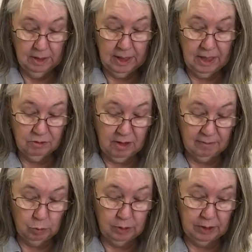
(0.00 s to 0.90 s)
Can't
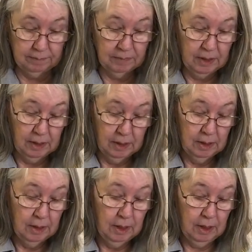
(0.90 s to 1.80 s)
travel with it.
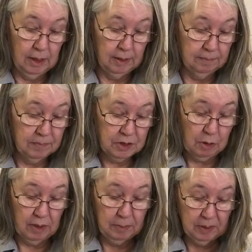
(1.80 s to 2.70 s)

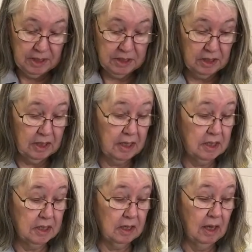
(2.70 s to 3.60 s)
So any place that they
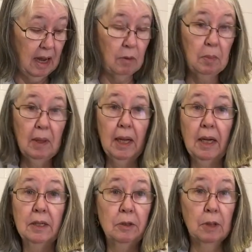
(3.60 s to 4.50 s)
disallow a
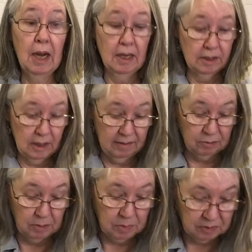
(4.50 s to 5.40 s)
blade, you have
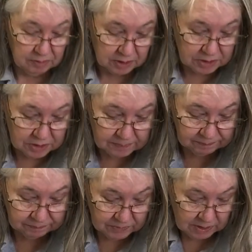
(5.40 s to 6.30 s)
to remove this.
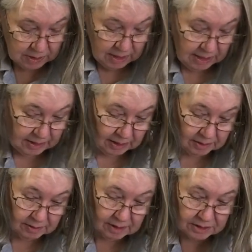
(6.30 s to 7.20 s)
And
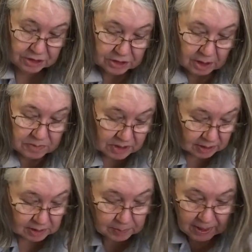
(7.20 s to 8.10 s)
that just comes in a
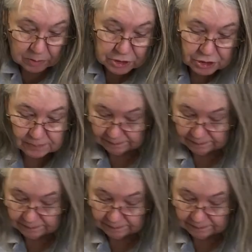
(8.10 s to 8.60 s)
little pouch.